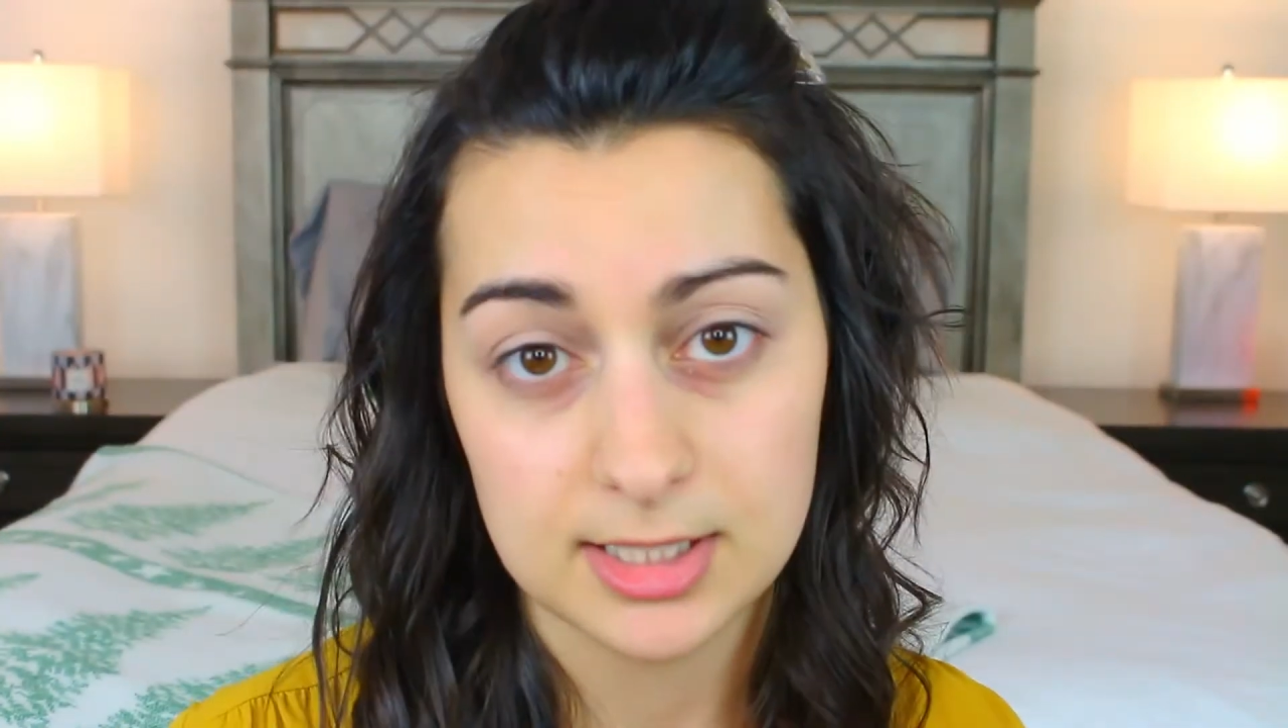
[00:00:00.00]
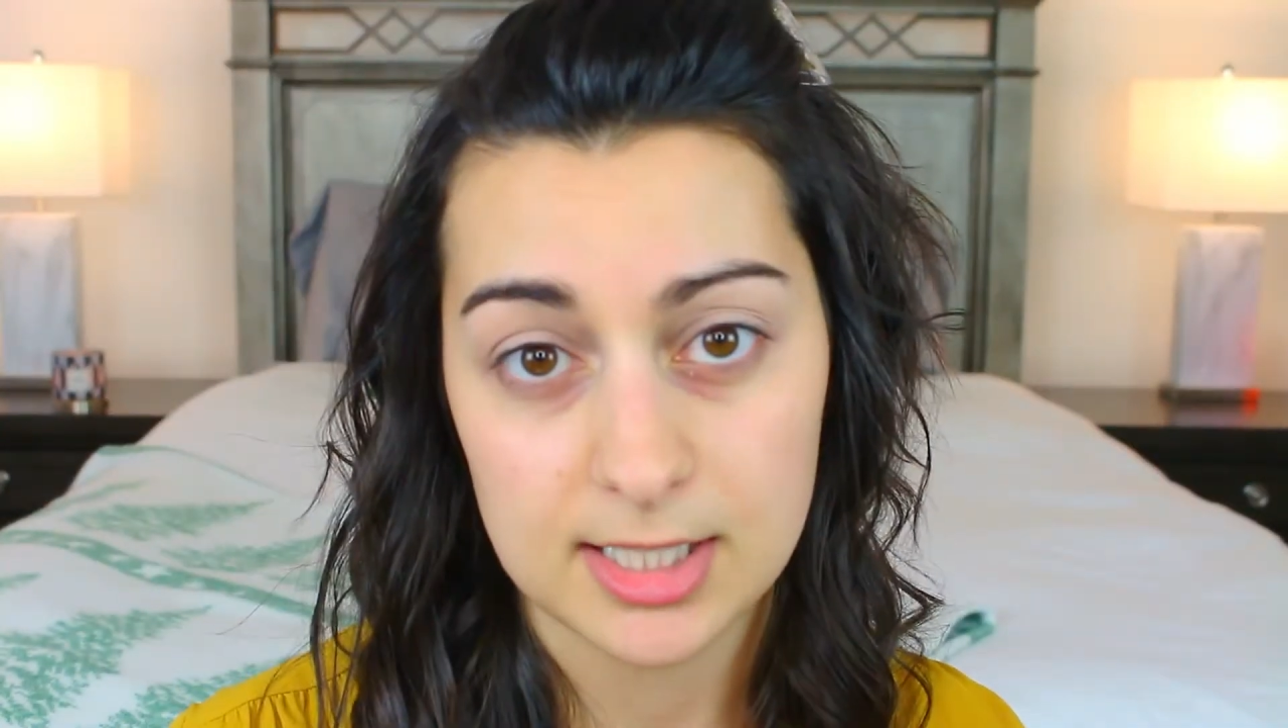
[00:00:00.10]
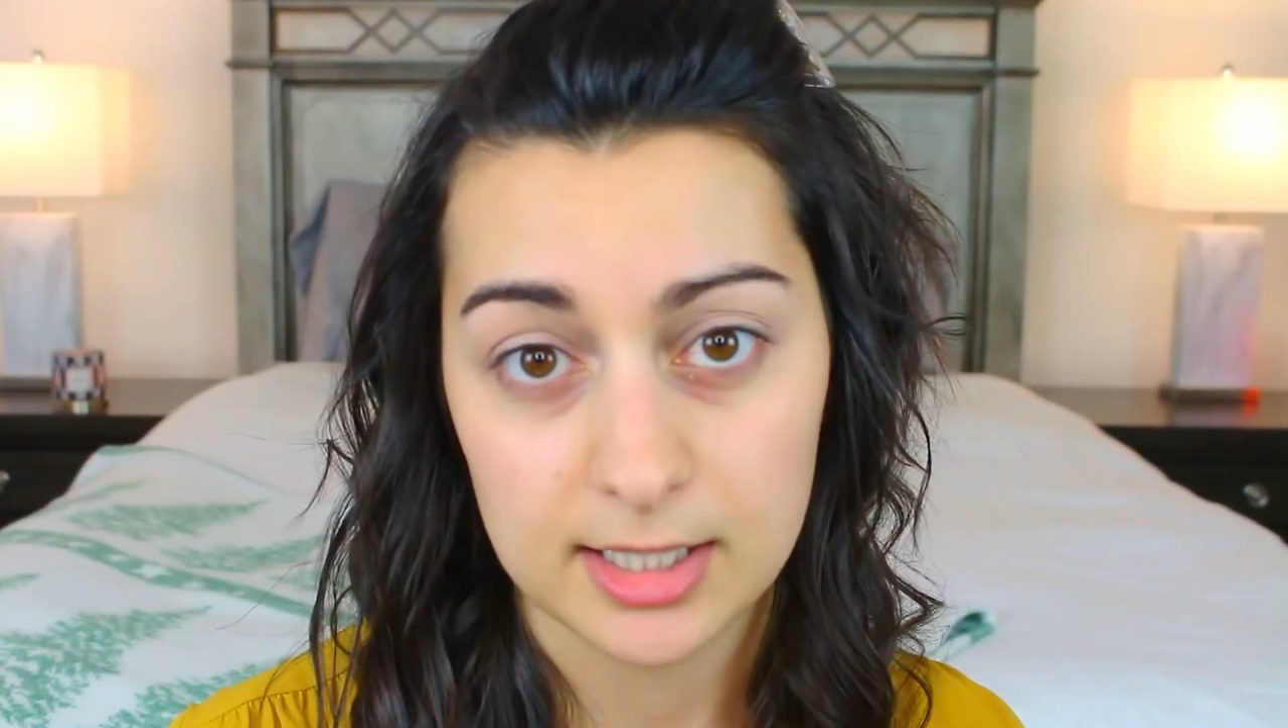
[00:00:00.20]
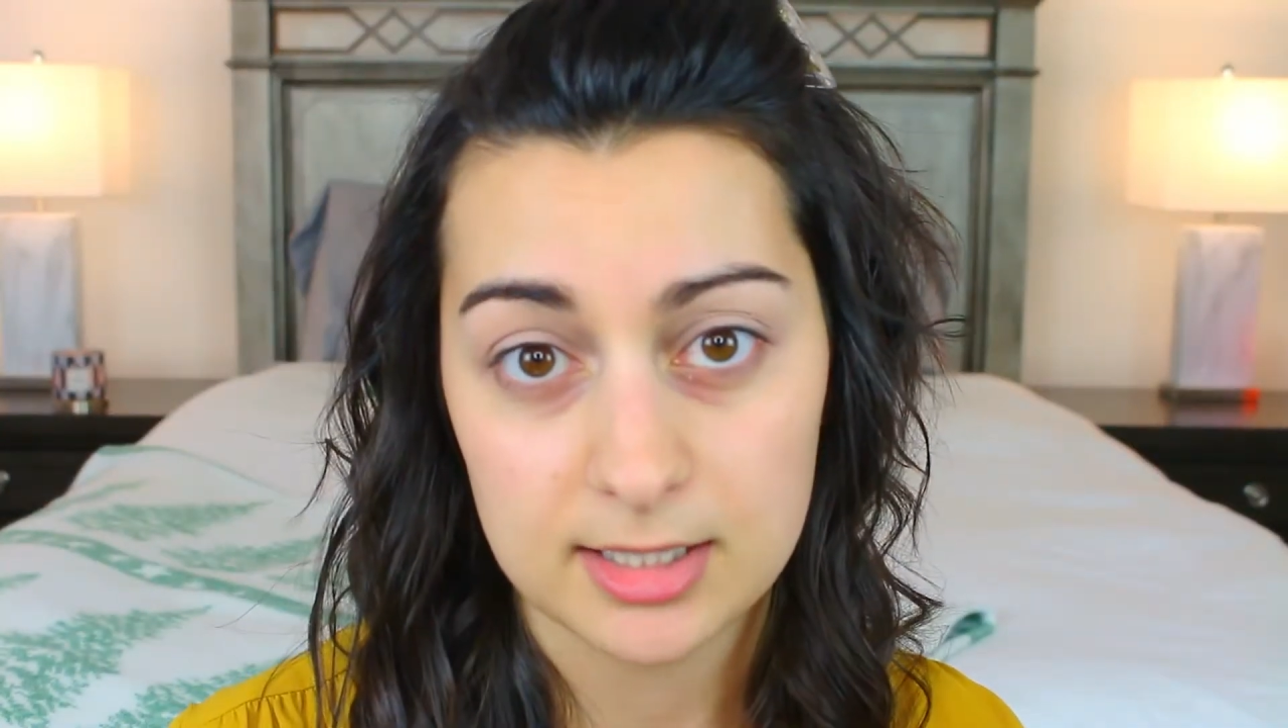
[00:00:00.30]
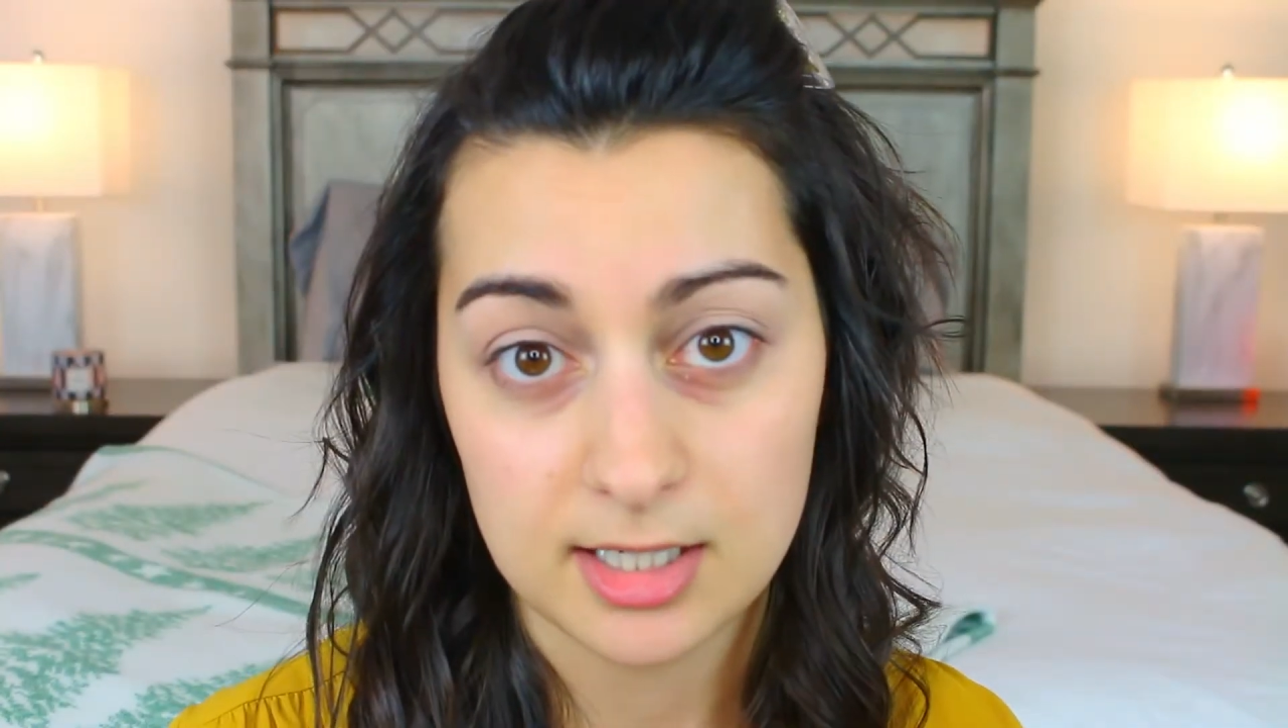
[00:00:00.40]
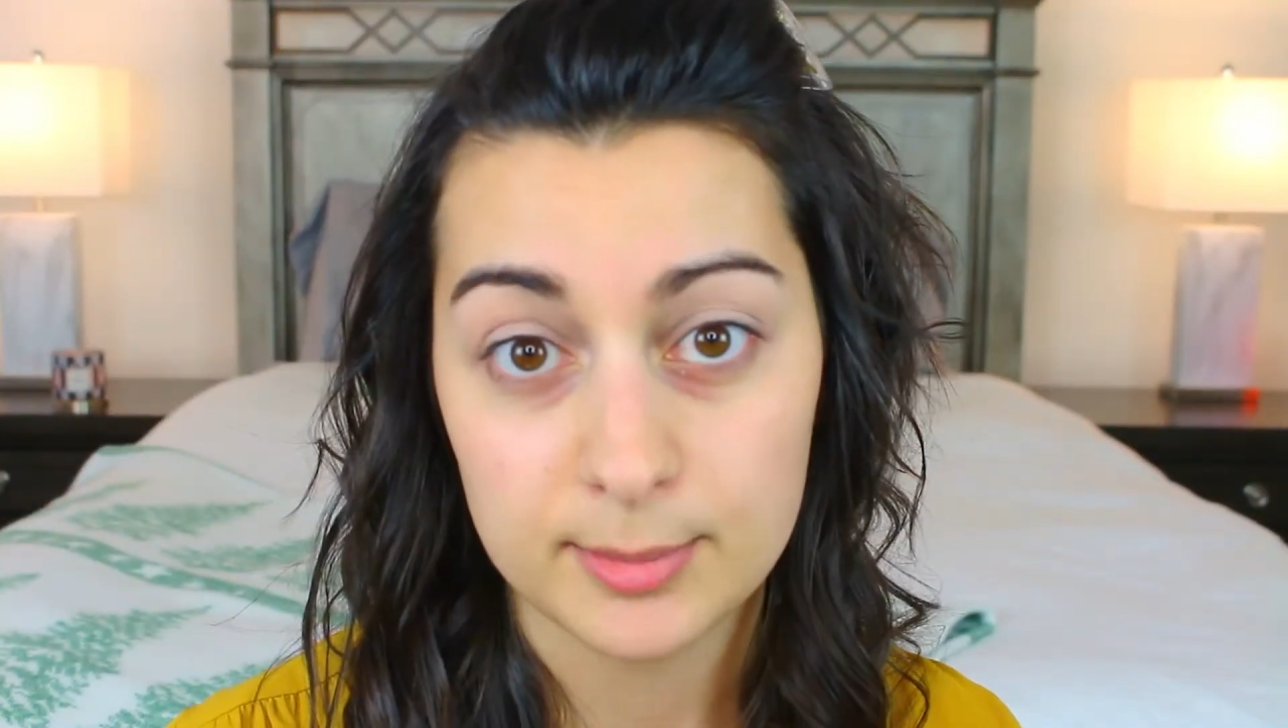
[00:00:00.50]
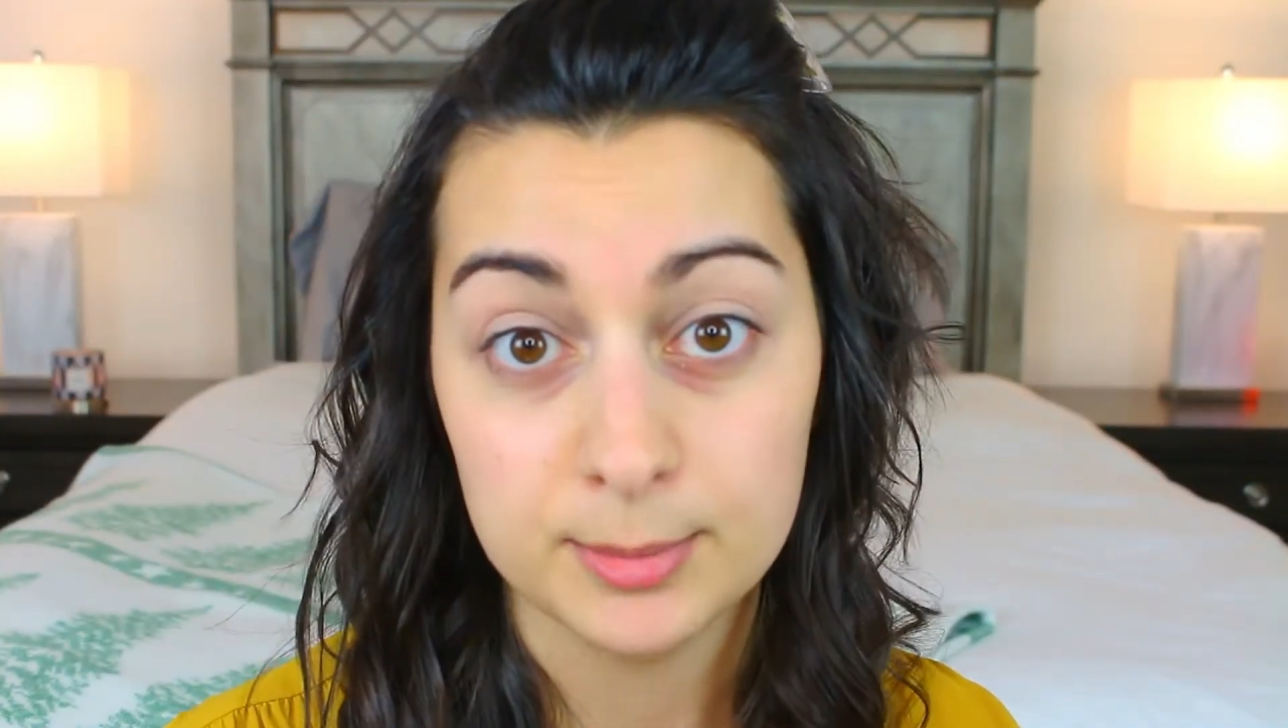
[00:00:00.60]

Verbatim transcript: second time